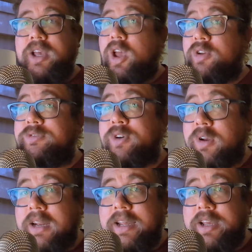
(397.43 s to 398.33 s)
her
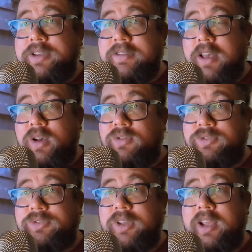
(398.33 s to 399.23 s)
fondling
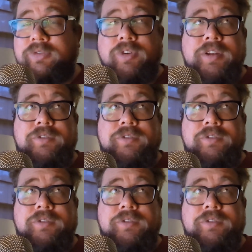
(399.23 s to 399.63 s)
herself in front